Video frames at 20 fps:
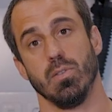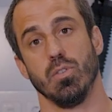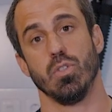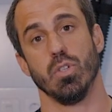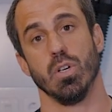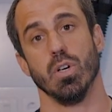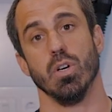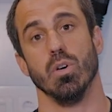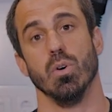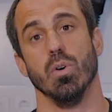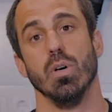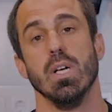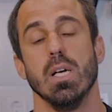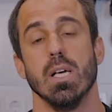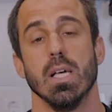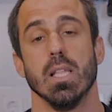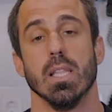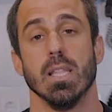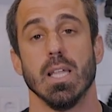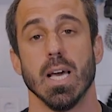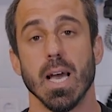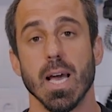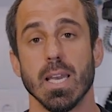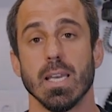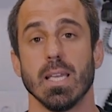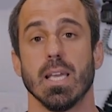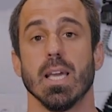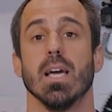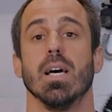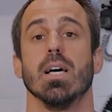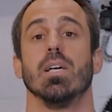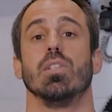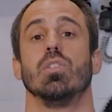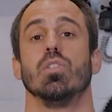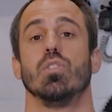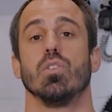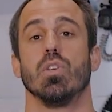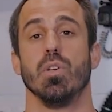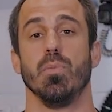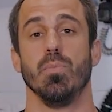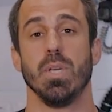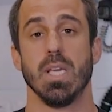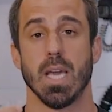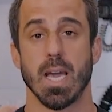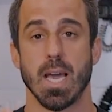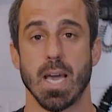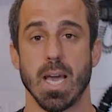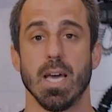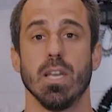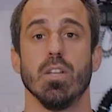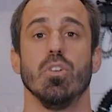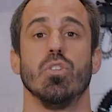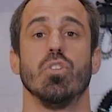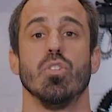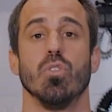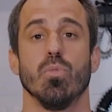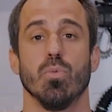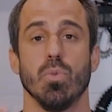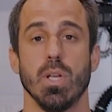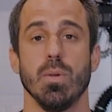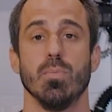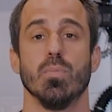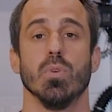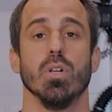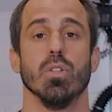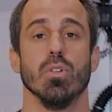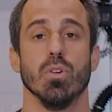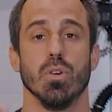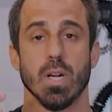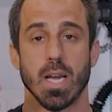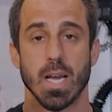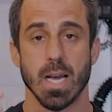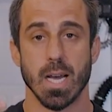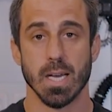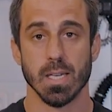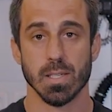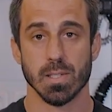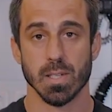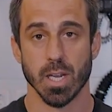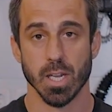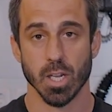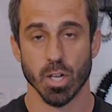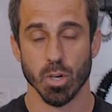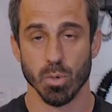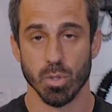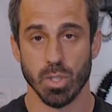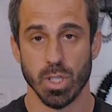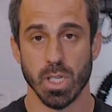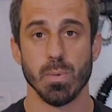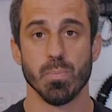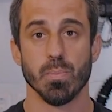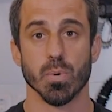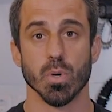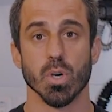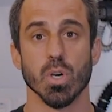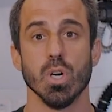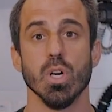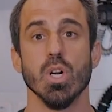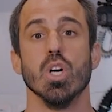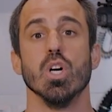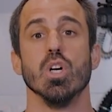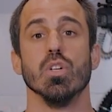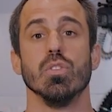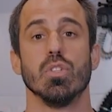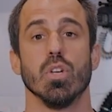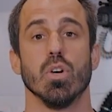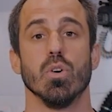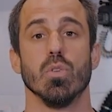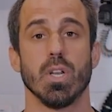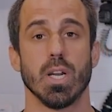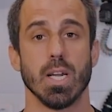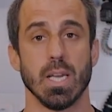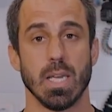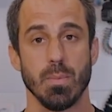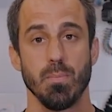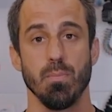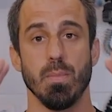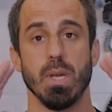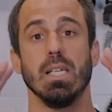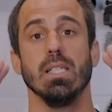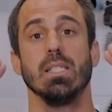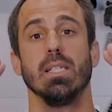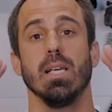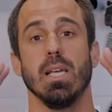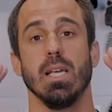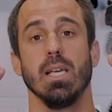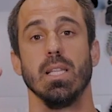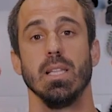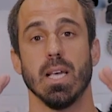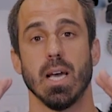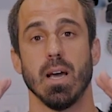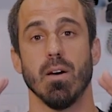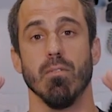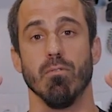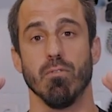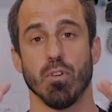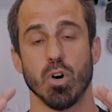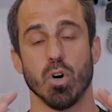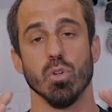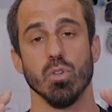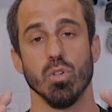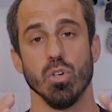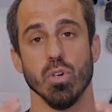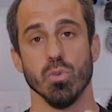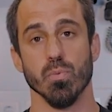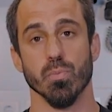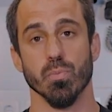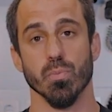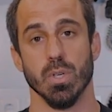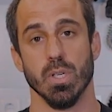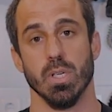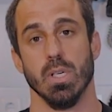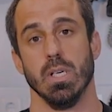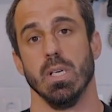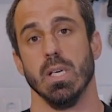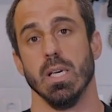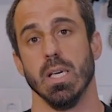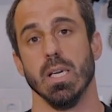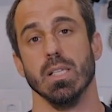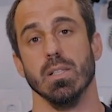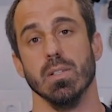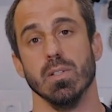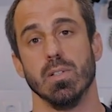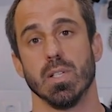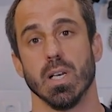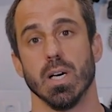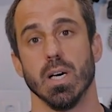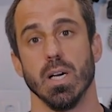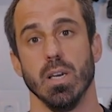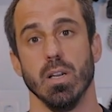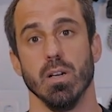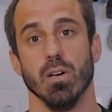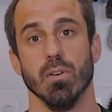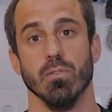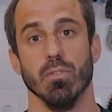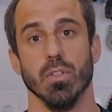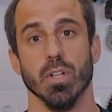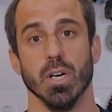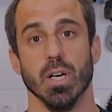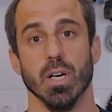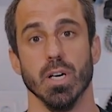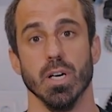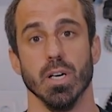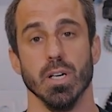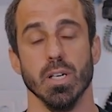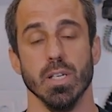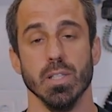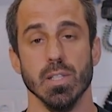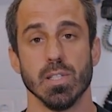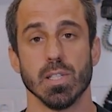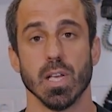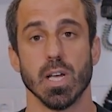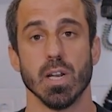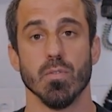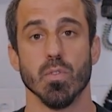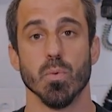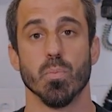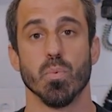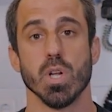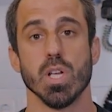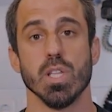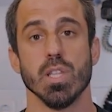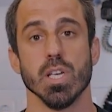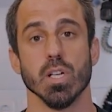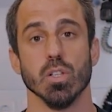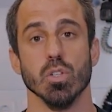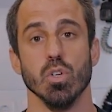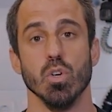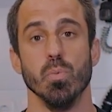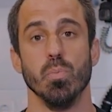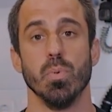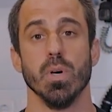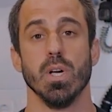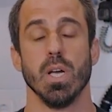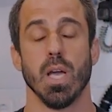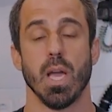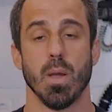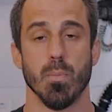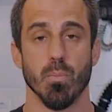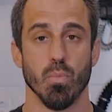So that gas is going to be added to the rebreather as I go deeper so that I can maintain that volume inside of the breathing loop and